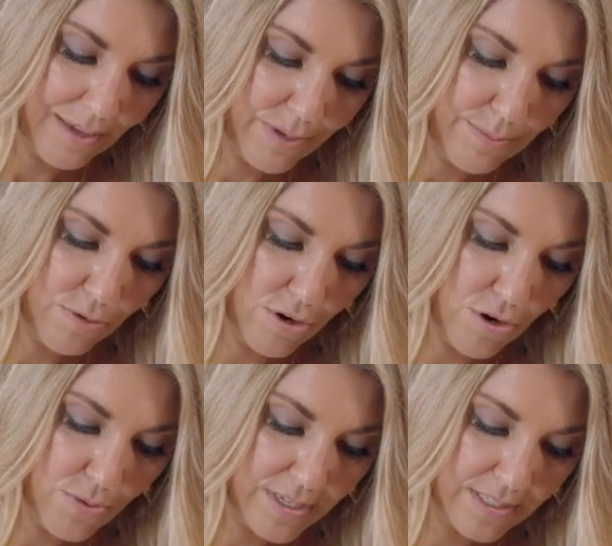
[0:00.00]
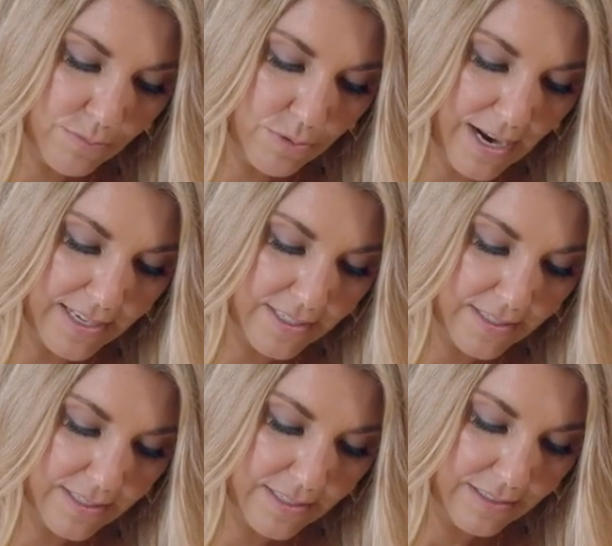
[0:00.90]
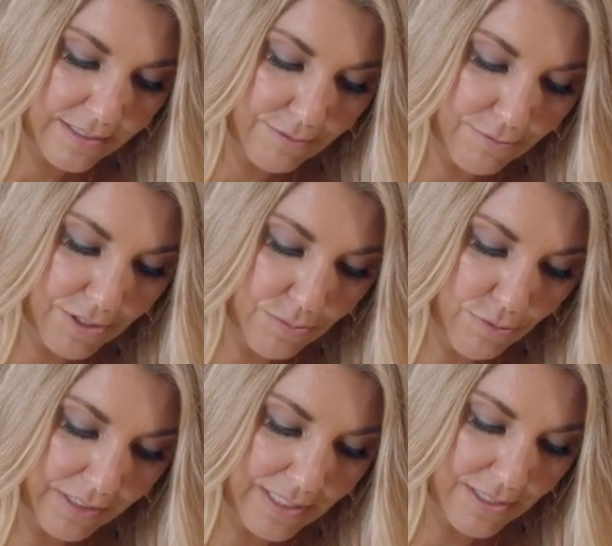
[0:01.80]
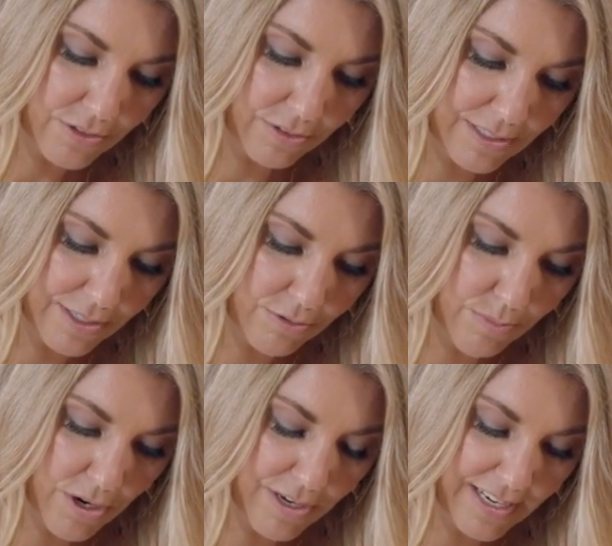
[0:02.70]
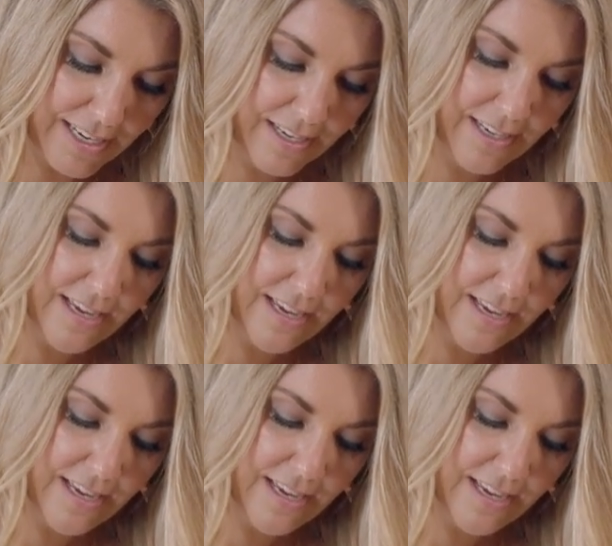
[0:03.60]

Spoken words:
and people are always impressed when you bring these cookies to a party.